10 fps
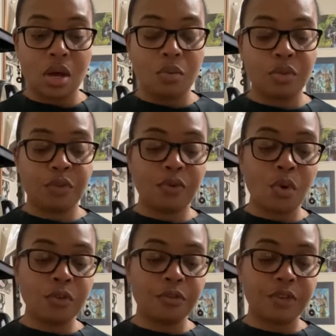With
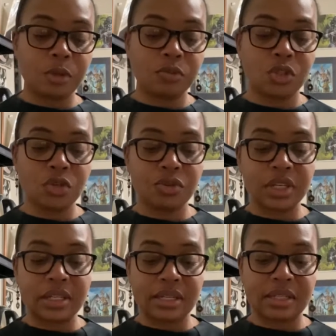4 films usually
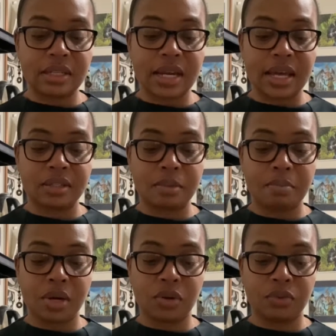listed as the
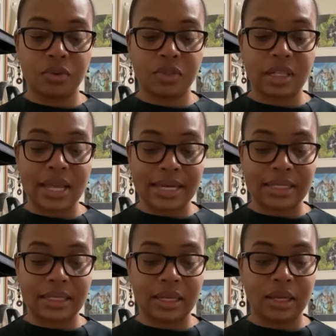Buckaroos'
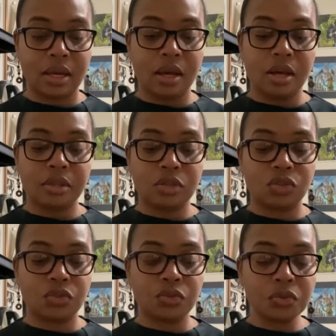legacy, this
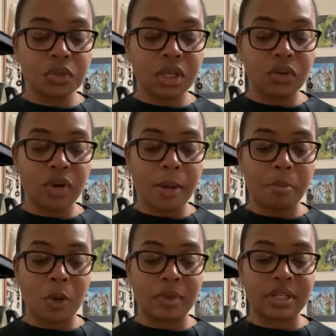truly great
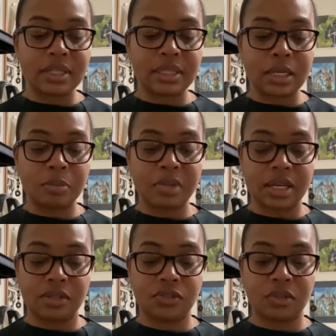moment in cinema
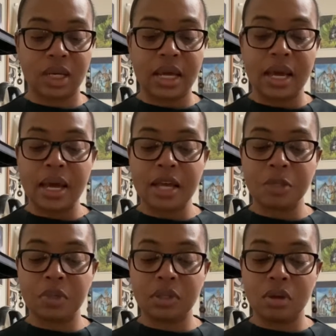history has
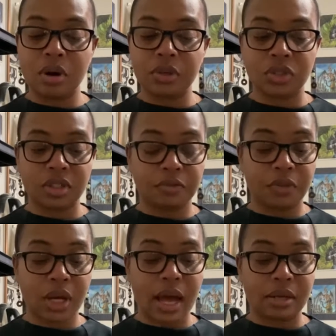been largely
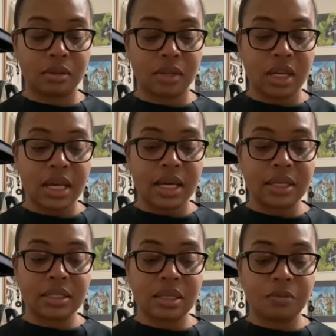forgotten,
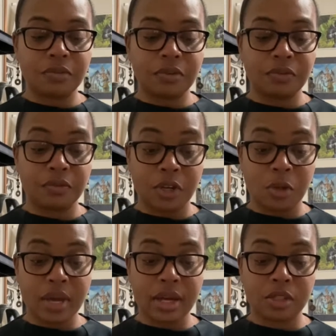except for
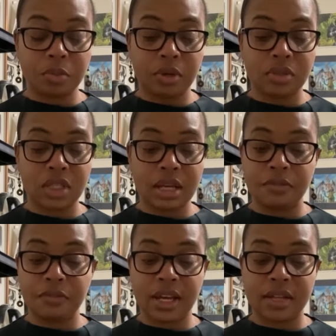film experts and
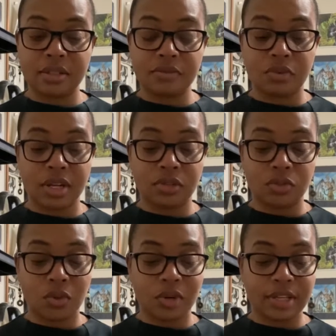fans of great
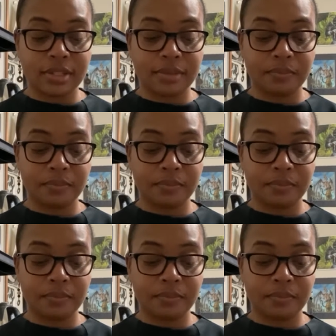stories.